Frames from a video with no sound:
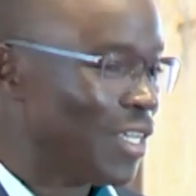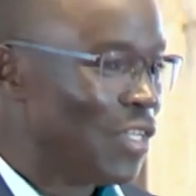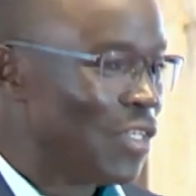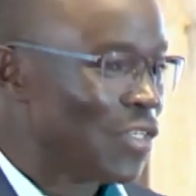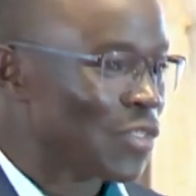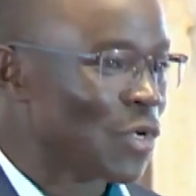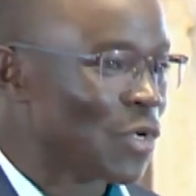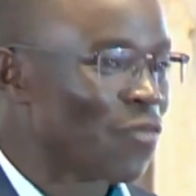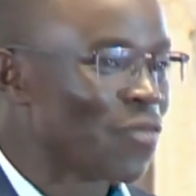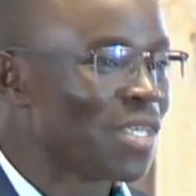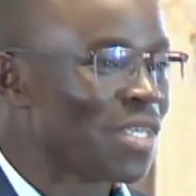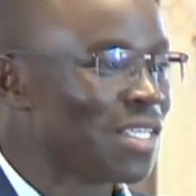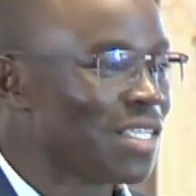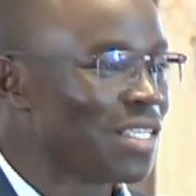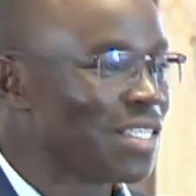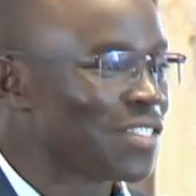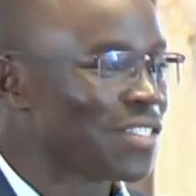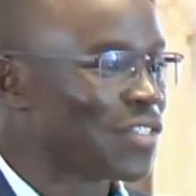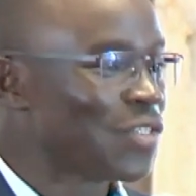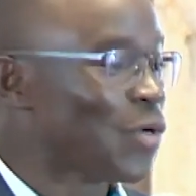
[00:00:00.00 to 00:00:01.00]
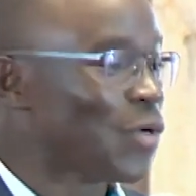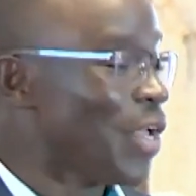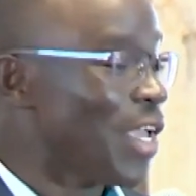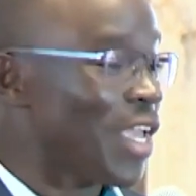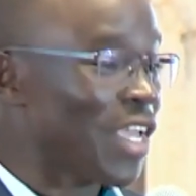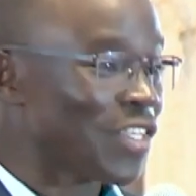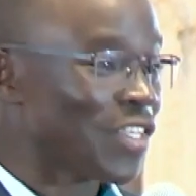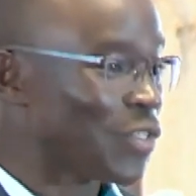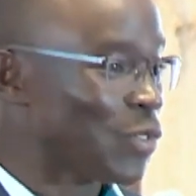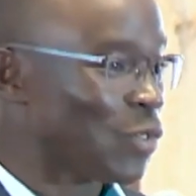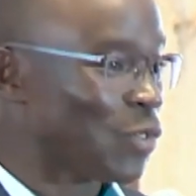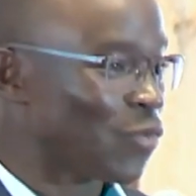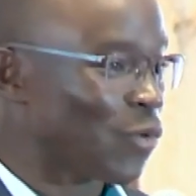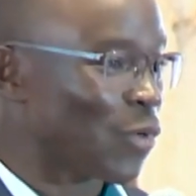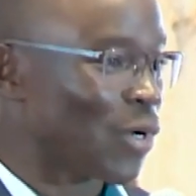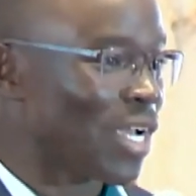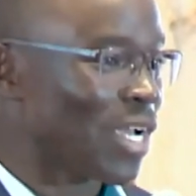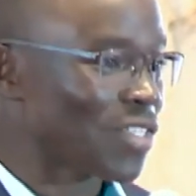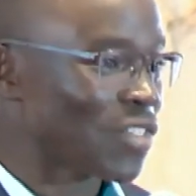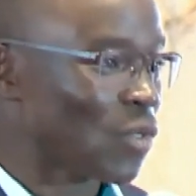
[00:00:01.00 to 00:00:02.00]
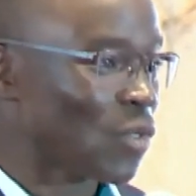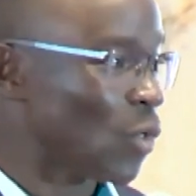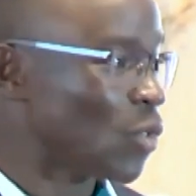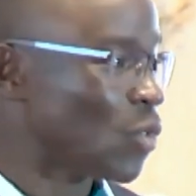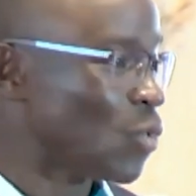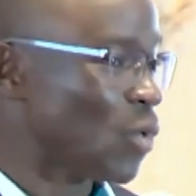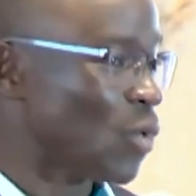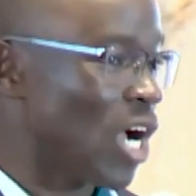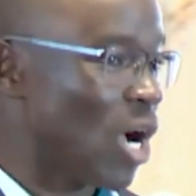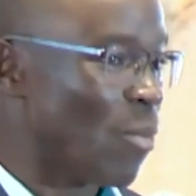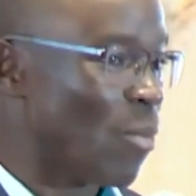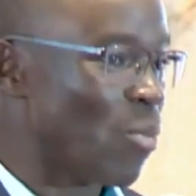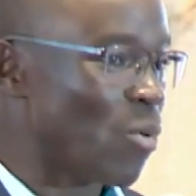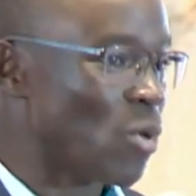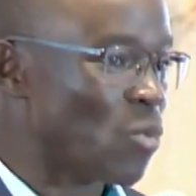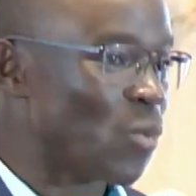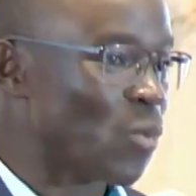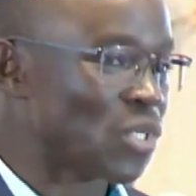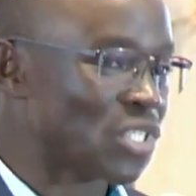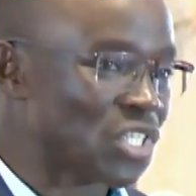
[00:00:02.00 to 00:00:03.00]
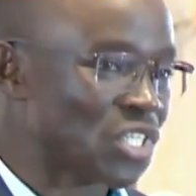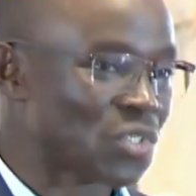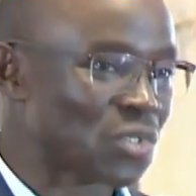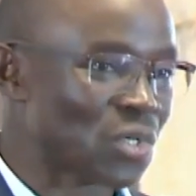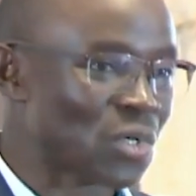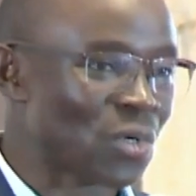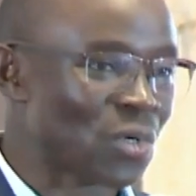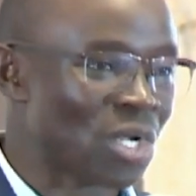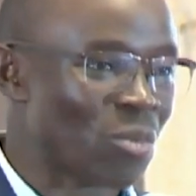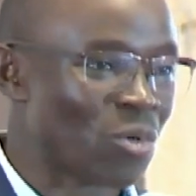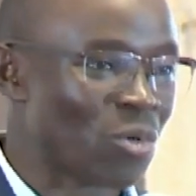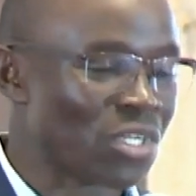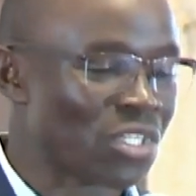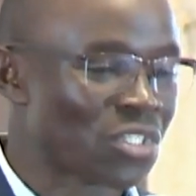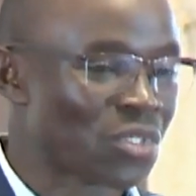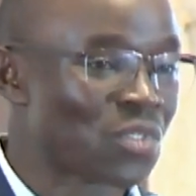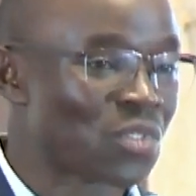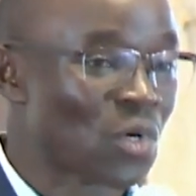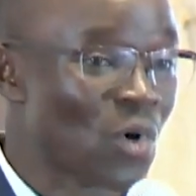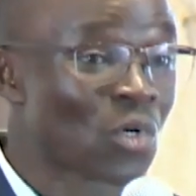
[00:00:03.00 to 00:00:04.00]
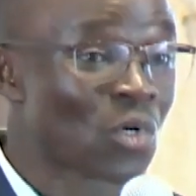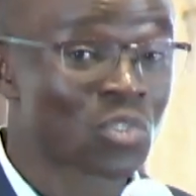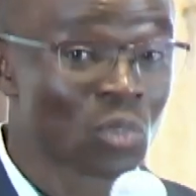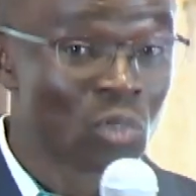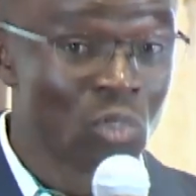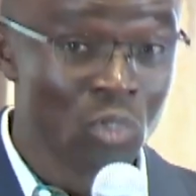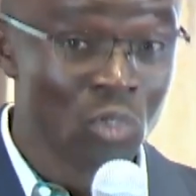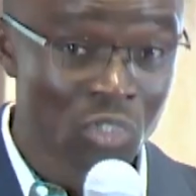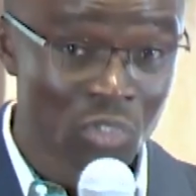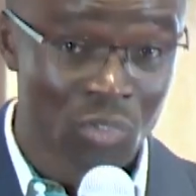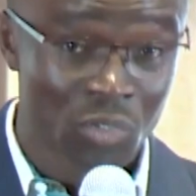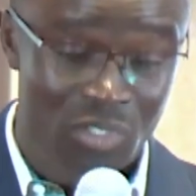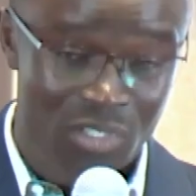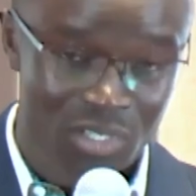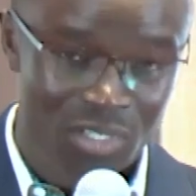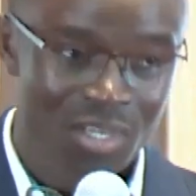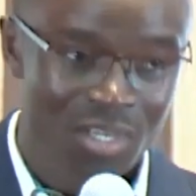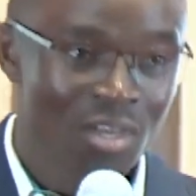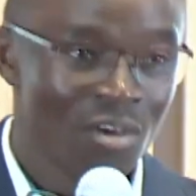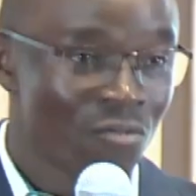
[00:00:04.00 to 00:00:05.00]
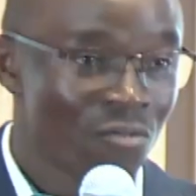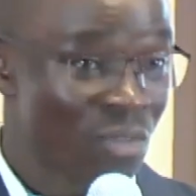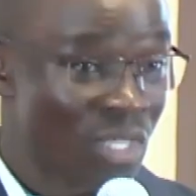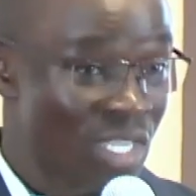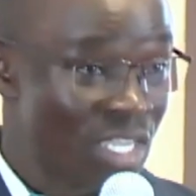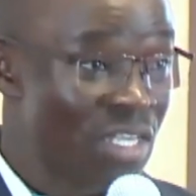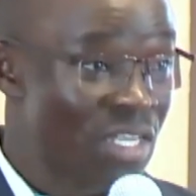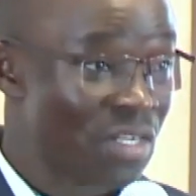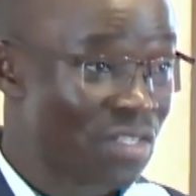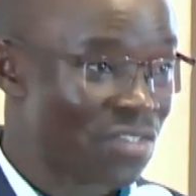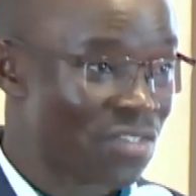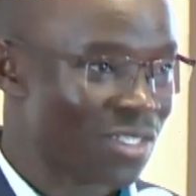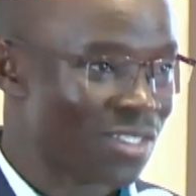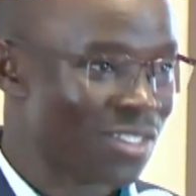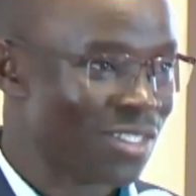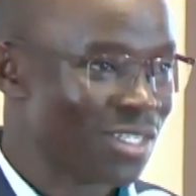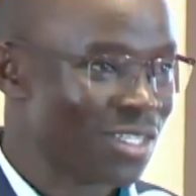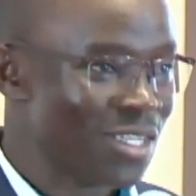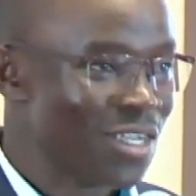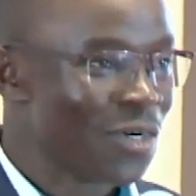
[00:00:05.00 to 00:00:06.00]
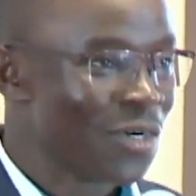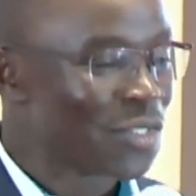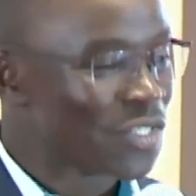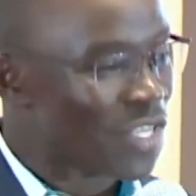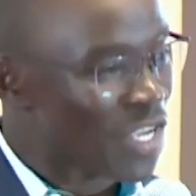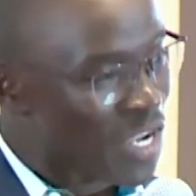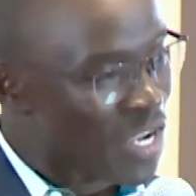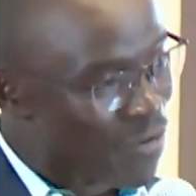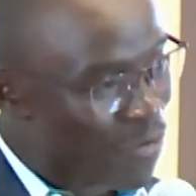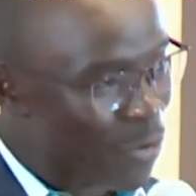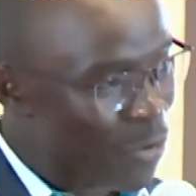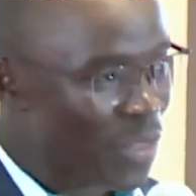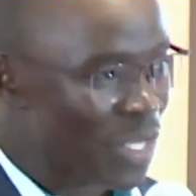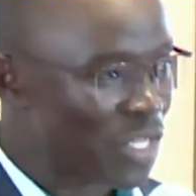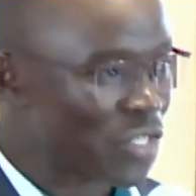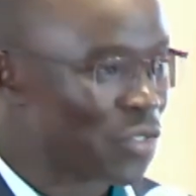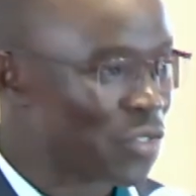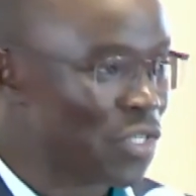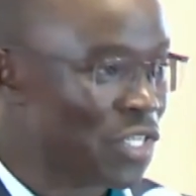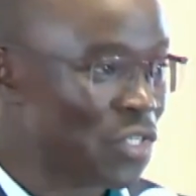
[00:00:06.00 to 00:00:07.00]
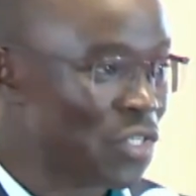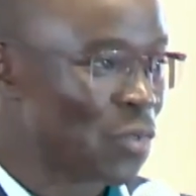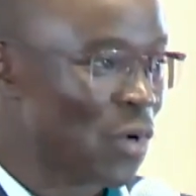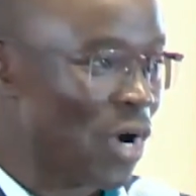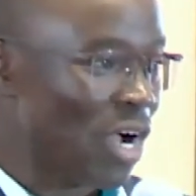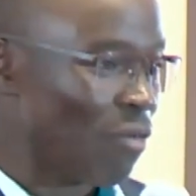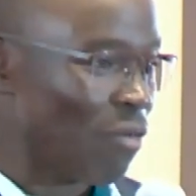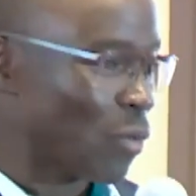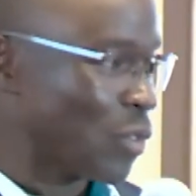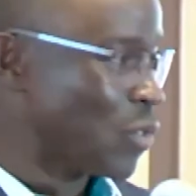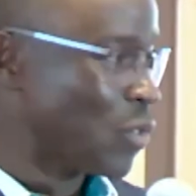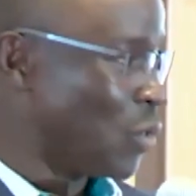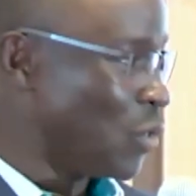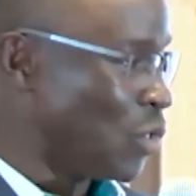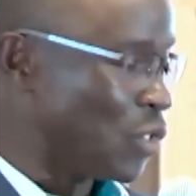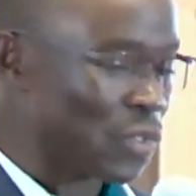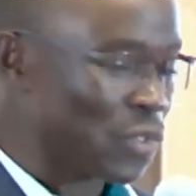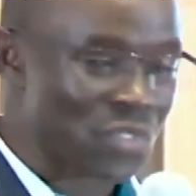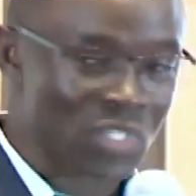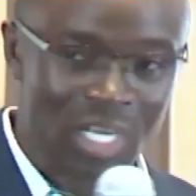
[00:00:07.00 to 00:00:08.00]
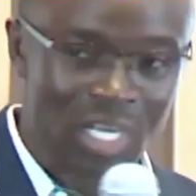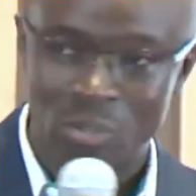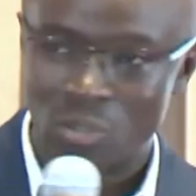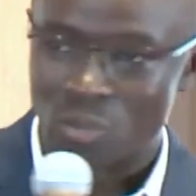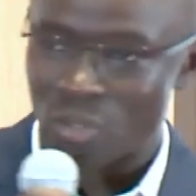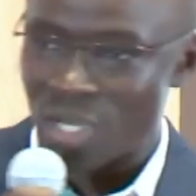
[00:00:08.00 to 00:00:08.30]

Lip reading: So if there is no excuse for us not to come up with potential collaborations or solutions for the industry, because everyone that you need to have those solutions come to